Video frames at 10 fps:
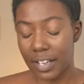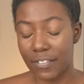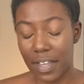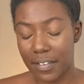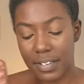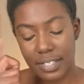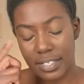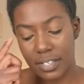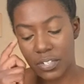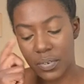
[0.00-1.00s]
Feathers is
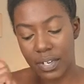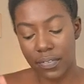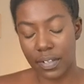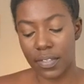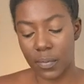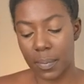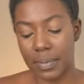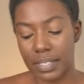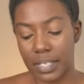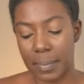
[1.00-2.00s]
intuitively, the whip
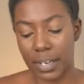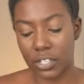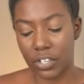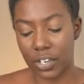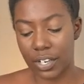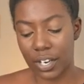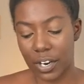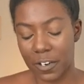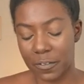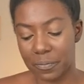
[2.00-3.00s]
is in the picture
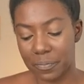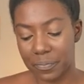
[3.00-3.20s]
here.